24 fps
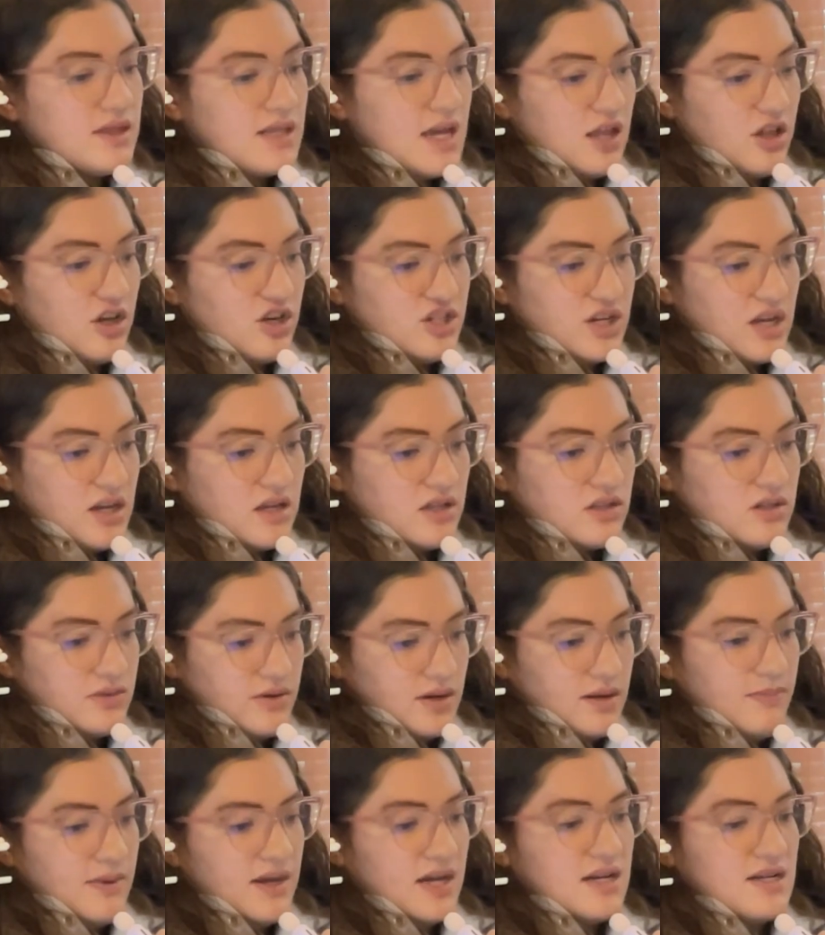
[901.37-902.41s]
Taylor Jenkins
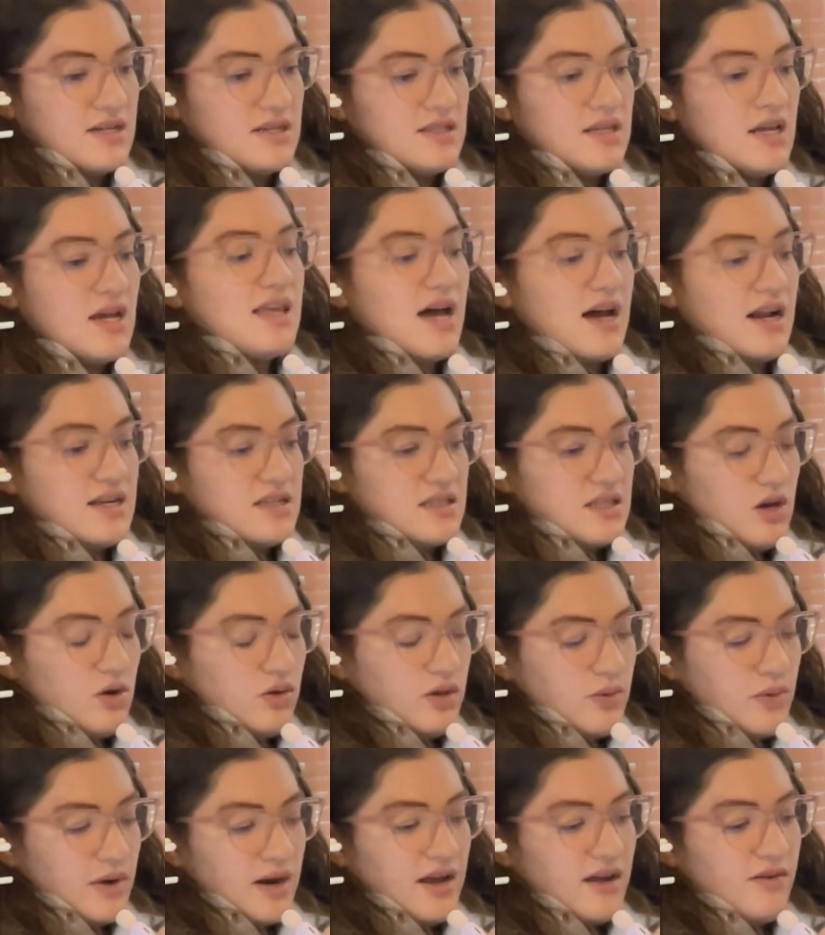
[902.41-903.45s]
Reid because that is the
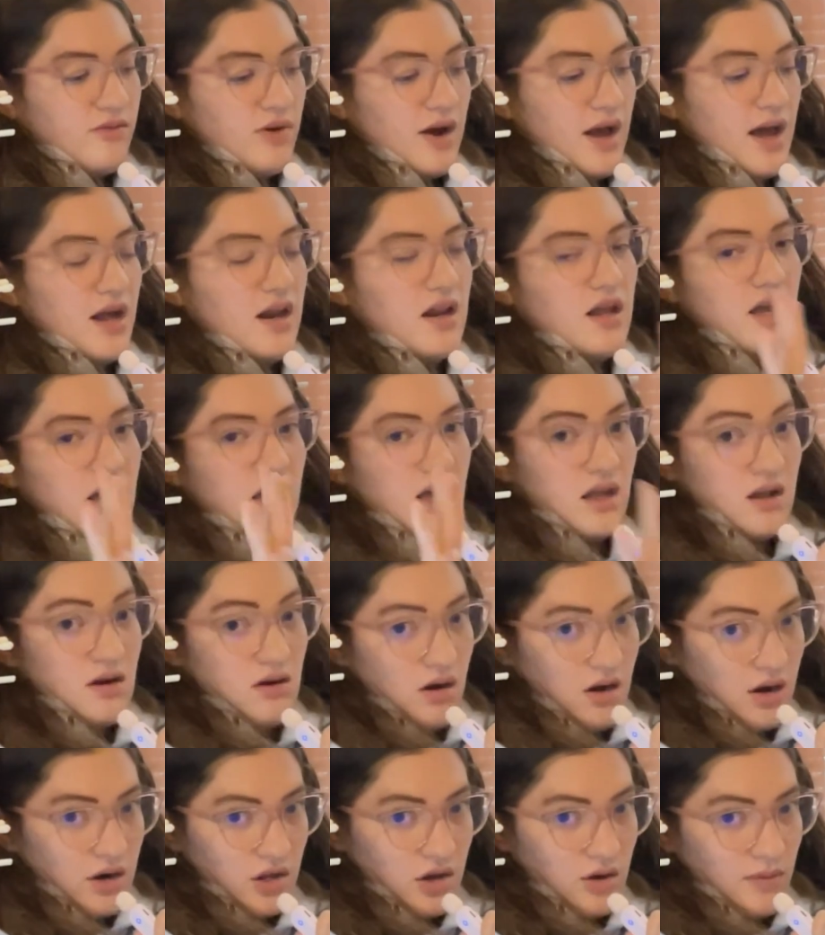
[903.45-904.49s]
only one I have read in
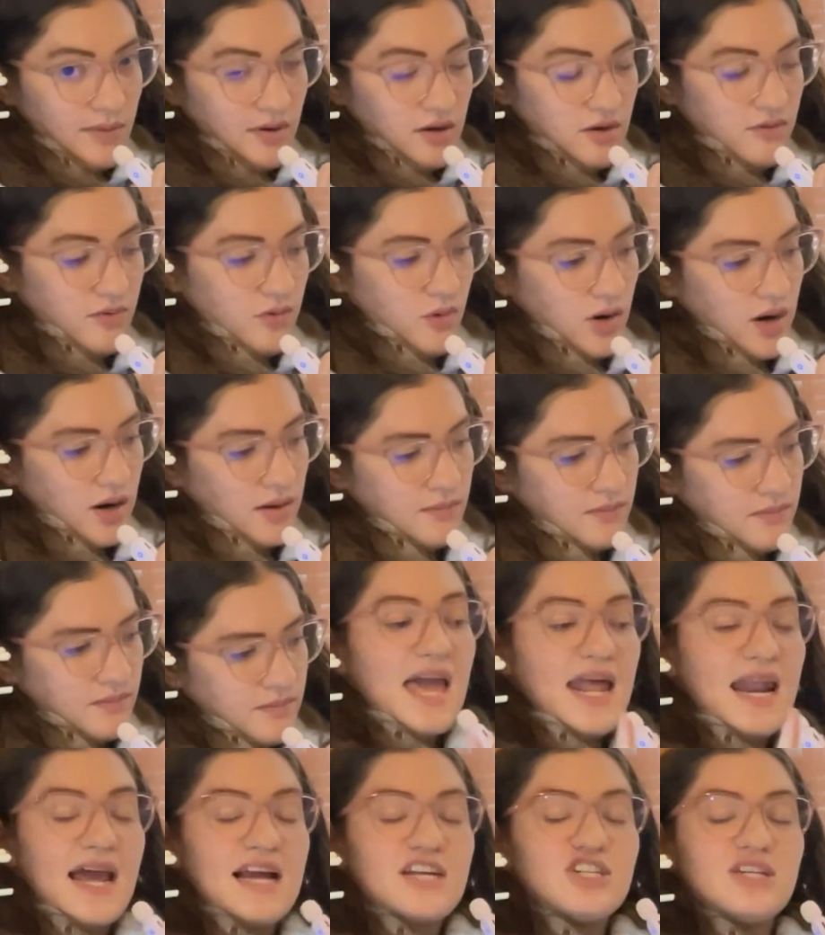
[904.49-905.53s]
audiobook form.
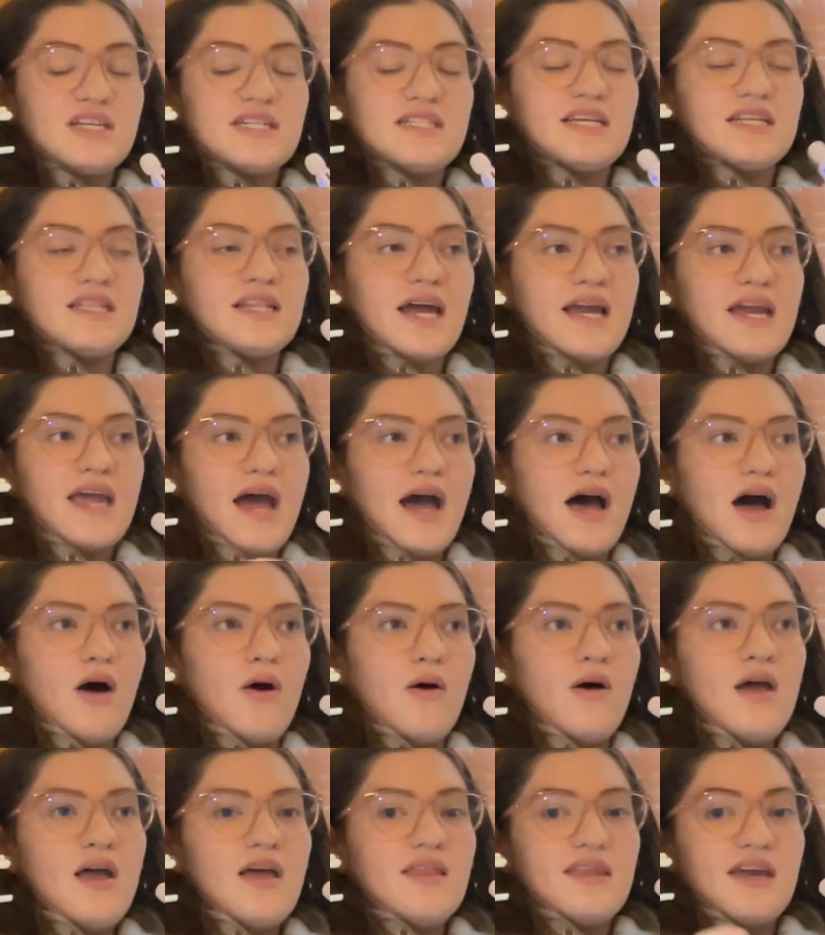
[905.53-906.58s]
And I actually did like
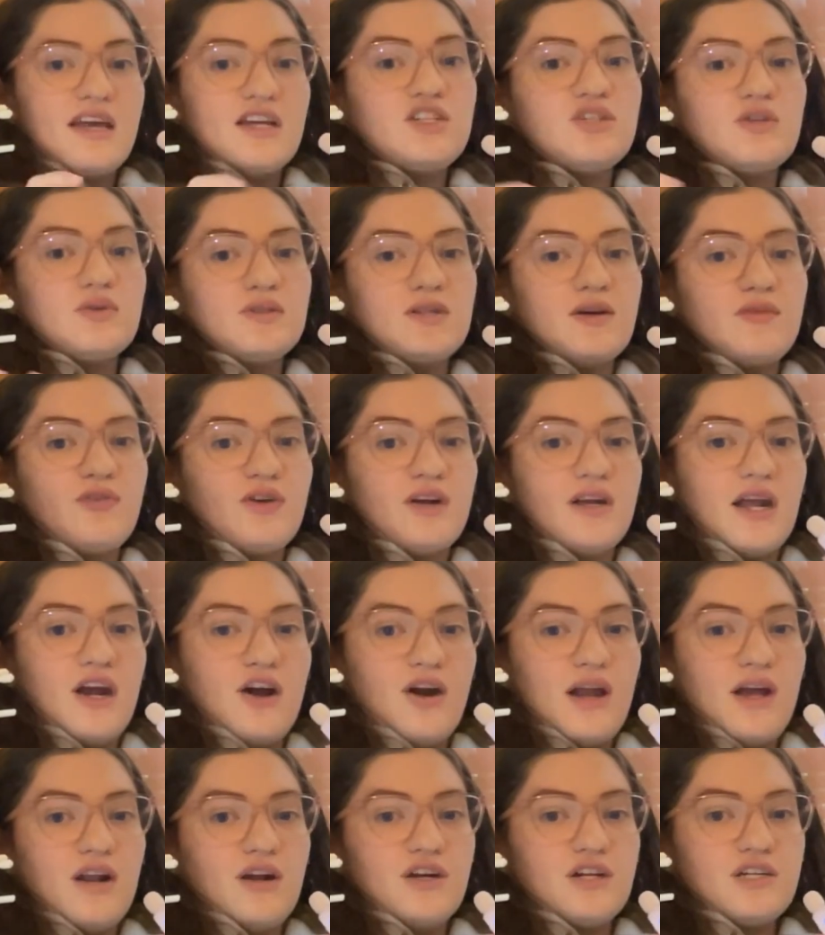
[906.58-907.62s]
how they had two different
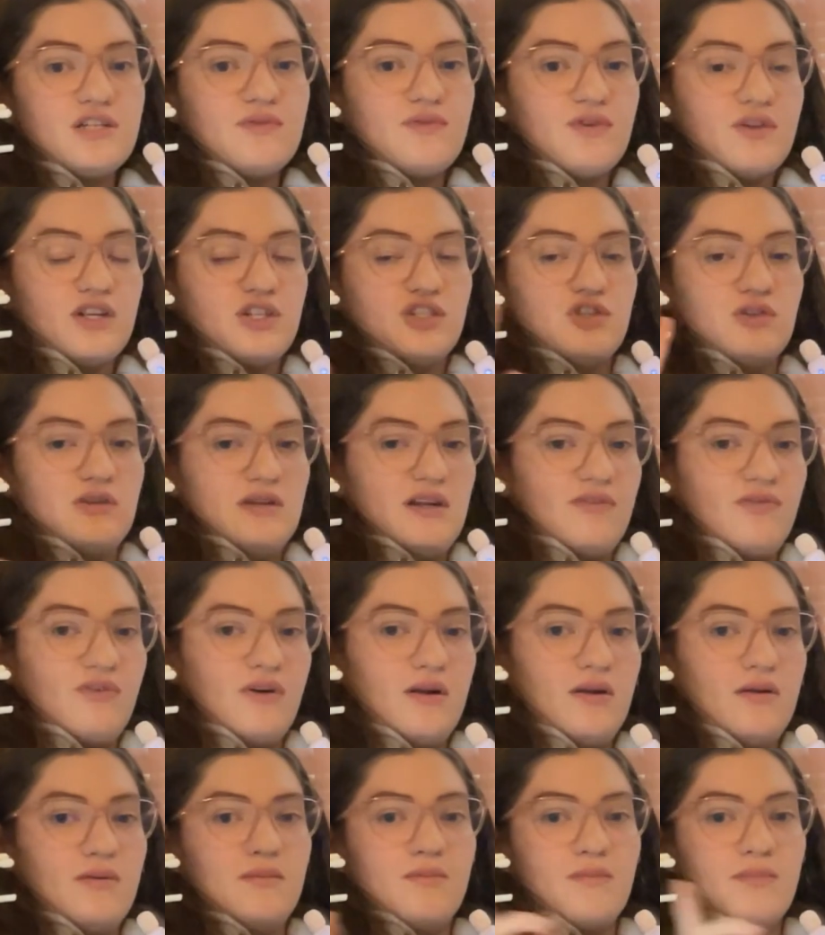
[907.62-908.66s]
narrators for the two
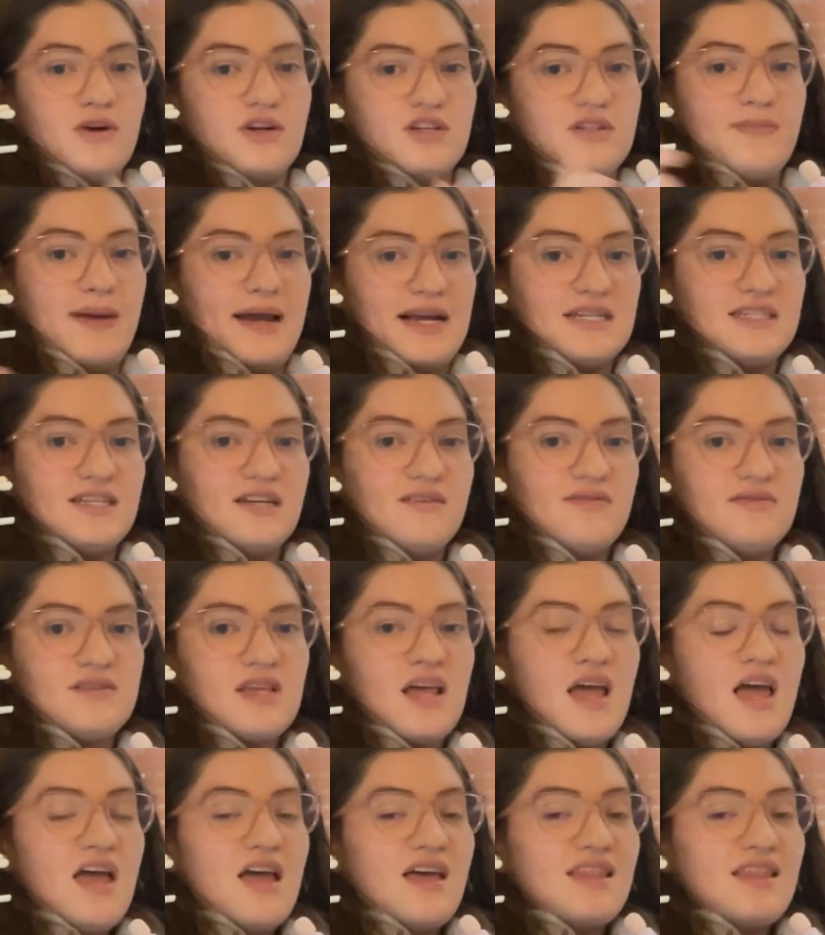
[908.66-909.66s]
different perspectives.